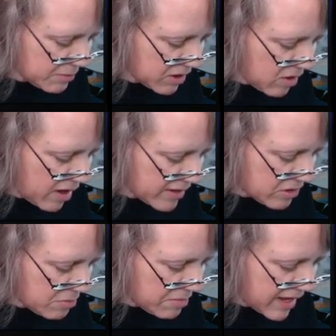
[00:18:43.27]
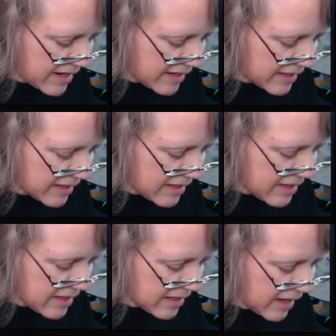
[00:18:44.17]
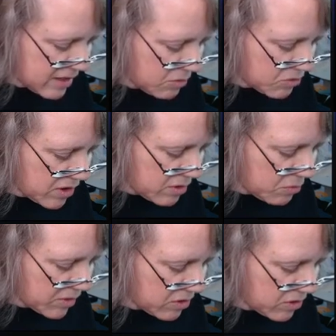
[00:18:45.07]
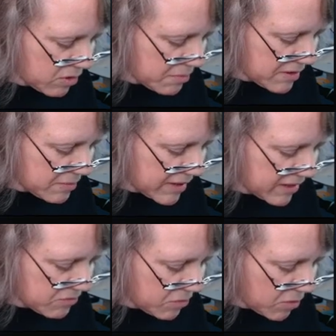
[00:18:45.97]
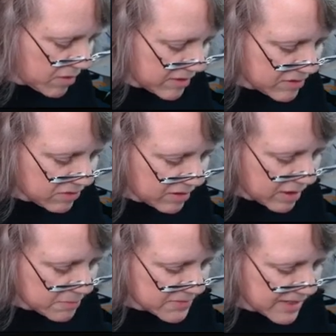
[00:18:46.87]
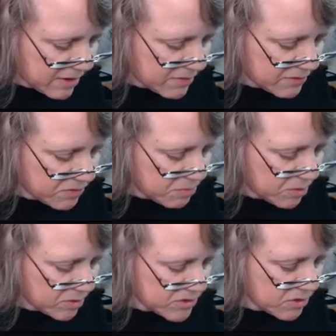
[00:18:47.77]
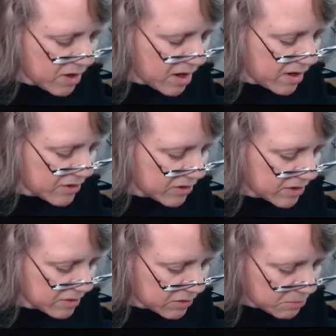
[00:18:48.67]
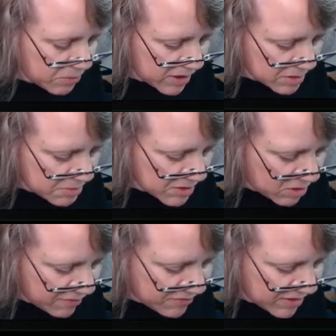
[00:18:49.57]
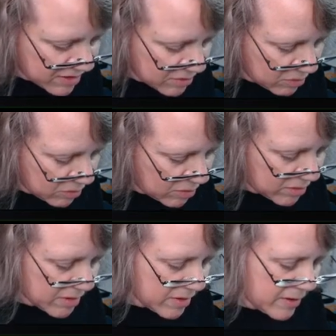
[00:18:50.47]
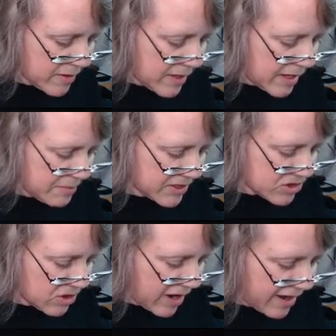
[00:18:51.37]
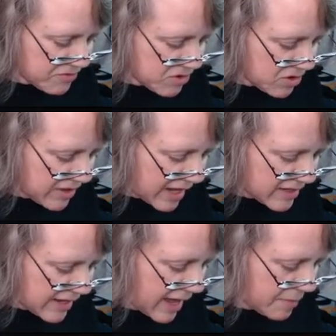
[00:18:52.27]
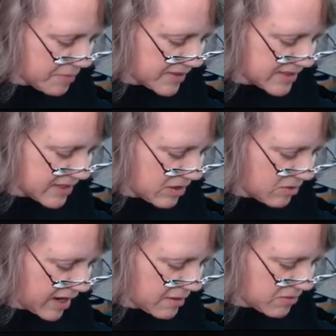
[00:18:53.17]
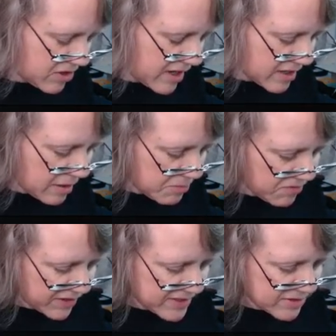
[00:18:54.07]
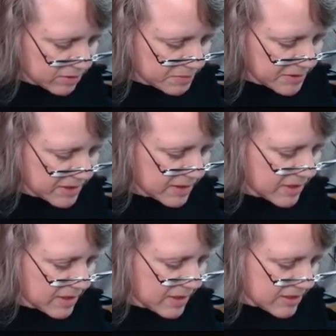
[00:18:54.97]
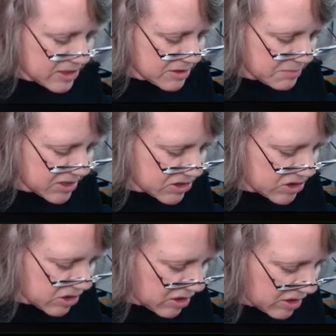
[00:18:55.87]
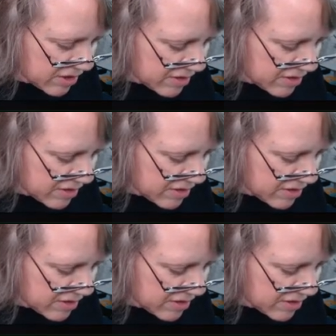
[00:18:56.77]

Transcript: bit caught, don't panic. Kind of try to wiggle your bit back and forth until it comes out. If you pull too hard, you're going to break the bit off in the hole. And make sure after that happens that you kind of tighten up your vise a little bit to make sure